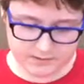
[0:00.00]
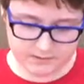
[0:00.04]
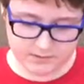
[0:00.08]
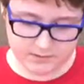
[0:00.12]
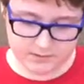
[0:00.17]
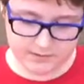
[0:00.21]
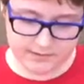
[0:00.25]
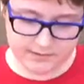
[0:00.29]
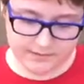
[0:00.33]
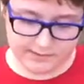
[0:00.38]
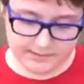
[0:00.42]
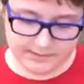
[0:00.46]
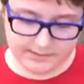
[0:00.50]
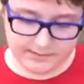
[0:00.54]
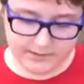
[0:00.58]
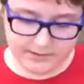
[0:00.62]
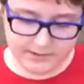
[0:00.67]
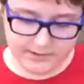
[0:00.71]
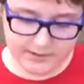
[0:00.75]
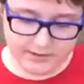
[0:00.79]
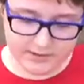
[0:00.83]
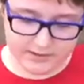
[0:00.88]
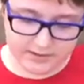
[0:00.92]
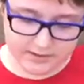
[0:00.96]
were
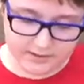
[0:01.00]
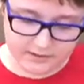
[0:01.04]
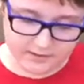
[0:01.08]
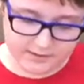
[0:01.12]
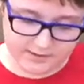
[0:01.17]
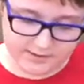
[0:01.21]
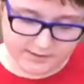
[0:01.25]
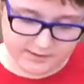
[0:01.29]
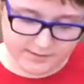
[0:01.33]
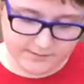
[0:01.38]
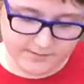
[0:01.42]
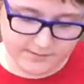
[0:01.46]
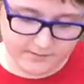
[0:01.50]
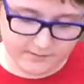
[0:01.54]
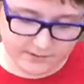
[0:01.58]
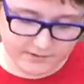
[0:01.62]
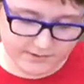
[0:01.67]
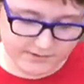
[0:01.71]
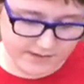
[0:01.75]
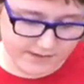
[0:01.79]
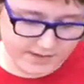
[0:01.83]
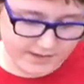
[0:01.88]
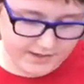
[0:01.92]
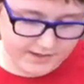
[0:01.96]
assimilating
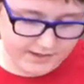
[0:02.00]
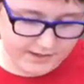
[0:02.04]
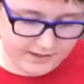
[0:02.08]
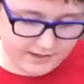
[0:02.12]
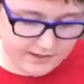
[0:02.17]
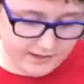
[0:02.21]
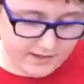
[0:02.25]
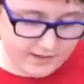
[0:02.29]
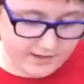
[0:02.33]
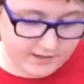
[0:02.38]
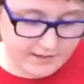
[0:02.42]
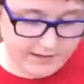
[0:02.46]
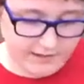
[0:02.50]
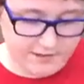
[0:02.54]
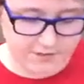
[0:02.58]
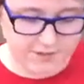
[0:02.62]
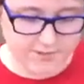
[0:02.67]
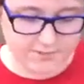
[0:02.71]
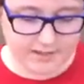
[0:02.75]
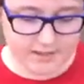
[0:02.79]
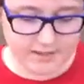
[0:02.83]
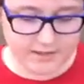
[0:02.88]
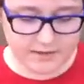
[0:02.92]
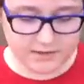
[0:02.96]
was that an Irish
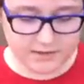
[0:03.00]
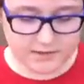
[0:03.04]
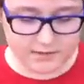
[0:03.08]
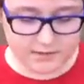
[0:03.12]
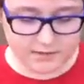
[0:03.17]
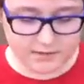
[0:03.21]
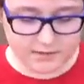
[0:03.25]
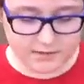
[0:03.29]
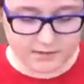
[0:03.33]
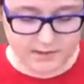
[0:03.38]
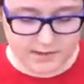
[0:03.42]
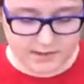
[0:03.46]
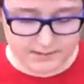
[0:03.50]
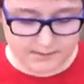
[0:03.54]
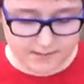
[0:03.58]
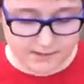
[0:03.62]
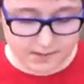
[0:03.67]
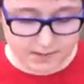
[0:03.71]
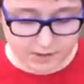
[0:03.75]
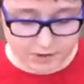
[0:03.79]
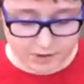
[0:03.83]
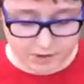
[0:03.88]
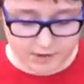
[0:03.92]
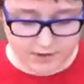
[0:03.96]
American named
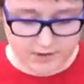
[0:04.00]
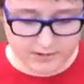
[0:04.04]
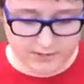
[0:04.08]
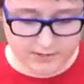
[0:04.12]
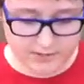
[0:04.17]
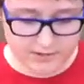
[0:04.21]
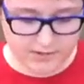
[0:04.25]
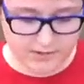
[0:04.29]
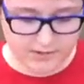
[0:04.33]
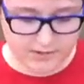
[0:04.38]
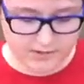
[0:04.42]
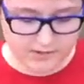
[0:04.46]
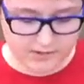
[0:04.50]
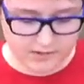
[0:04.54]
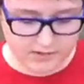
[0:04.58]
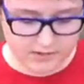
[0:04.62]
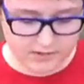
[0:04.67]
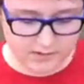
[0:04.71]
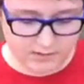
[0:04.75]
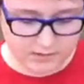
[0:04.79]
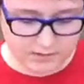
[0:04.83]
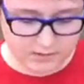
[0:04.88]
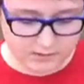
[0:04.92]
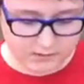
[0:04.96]
John F. Kennedy
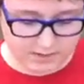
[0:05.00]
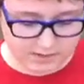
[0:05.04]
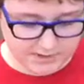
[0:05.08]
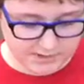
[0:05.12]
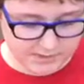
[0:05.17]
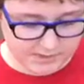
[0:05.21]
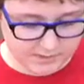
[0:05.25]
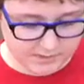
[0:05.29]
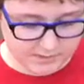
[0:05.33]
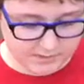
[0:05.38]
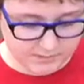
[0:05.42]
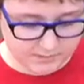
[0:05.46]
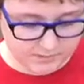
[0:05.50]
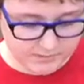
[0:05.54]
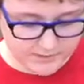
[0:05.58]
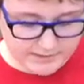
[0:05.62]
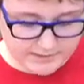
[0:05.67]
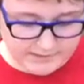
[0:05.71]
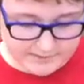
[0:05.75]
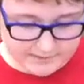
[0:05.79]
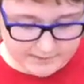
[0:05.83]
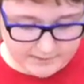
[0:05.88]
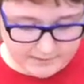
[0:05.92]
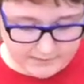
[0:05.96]
was elected
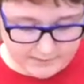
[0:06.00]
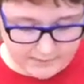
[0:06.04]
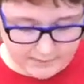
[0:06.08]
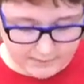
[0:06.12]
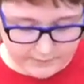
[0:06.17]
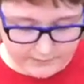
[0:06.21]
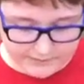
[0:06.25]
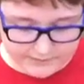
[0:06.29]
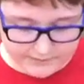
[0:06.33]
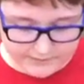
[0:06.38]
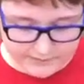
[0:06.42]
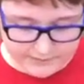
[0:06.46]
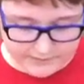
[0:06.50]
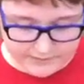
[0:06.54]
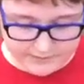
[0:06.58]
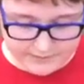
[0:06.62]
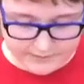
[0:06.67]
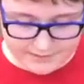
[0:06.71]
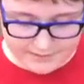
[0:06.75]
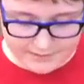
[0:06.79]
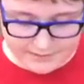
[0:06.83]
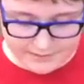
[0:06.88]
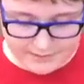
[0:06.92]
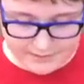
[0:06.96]
President of the United
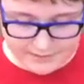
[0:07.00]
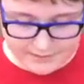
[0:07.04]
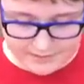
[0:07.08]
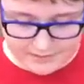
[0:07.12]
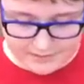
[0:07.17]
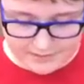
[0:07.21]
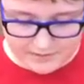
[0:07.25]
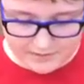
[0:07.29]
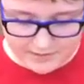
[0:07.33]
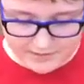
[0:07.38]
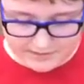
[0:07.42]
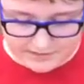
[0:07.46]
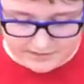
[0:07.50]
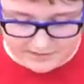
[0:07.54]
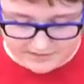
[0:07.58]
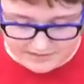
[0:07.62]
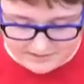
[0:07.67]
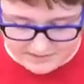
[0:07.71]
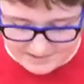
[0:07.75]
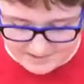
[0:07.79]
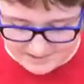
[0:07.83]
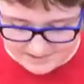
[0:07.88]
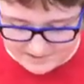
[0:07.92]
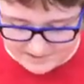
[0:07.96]
States in
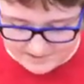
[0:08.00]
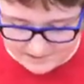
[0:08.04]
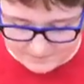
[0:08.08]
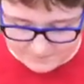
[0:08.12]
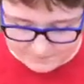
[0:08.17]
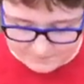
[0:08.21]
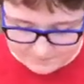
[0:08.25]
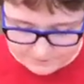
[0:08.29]
1960.